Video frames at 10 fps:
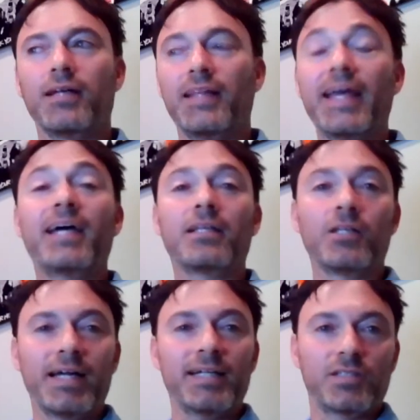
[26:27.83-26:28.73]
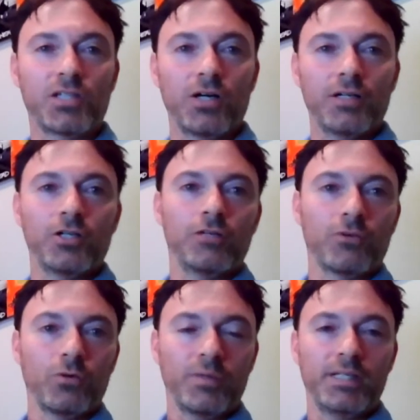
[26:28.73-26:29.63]
And they had a little head start
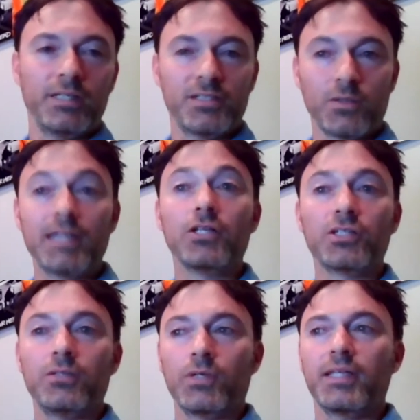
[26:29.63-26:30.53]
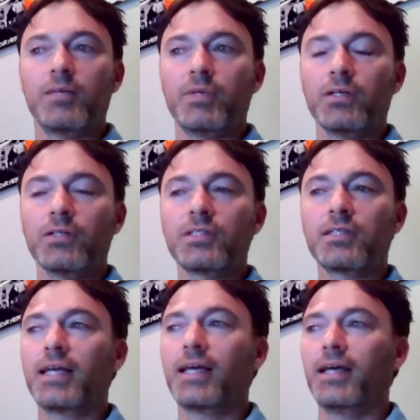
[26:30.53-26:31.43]
over what we did. So I looked at what they
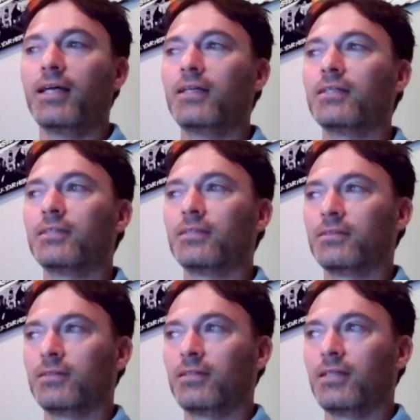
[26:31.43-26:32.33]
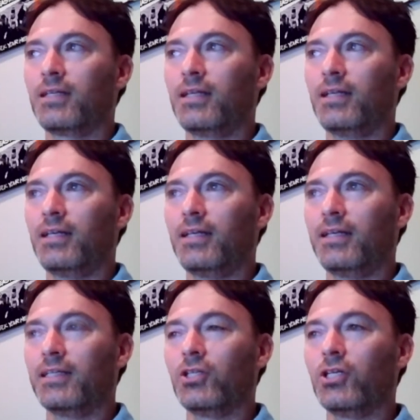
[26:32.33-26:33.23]
built, and
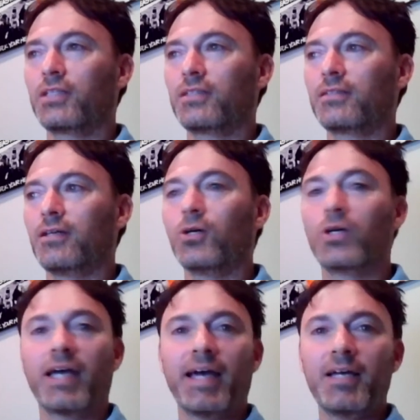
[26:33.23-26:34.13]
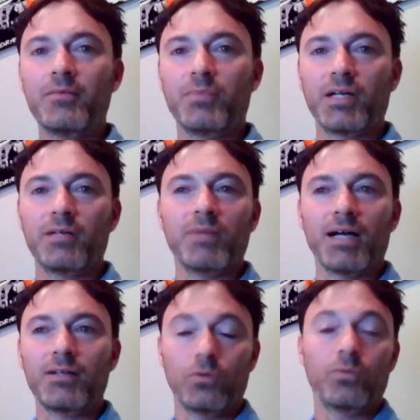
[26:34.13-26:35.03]
it looked okay. But
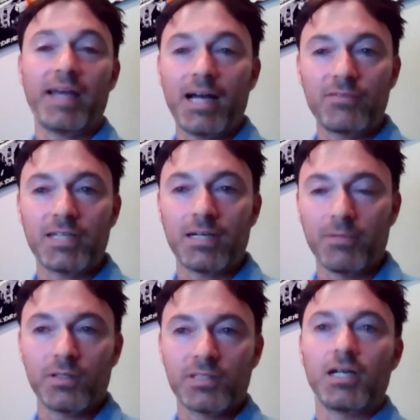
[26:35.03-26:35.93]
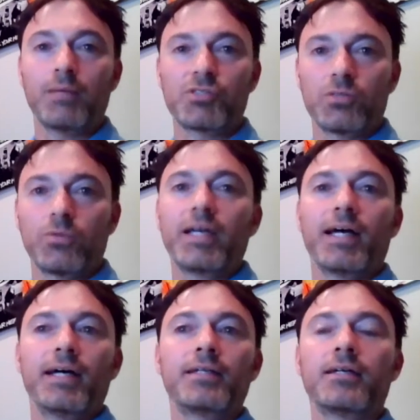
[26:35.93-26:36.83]
when we have Tableau, it's an option we
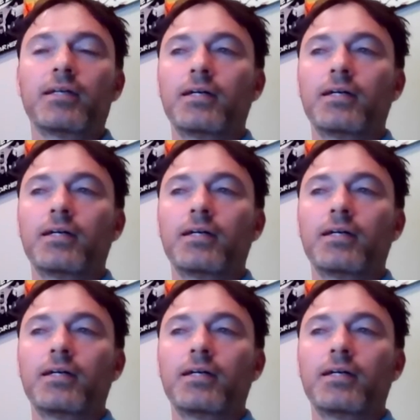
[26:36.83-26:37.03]
had.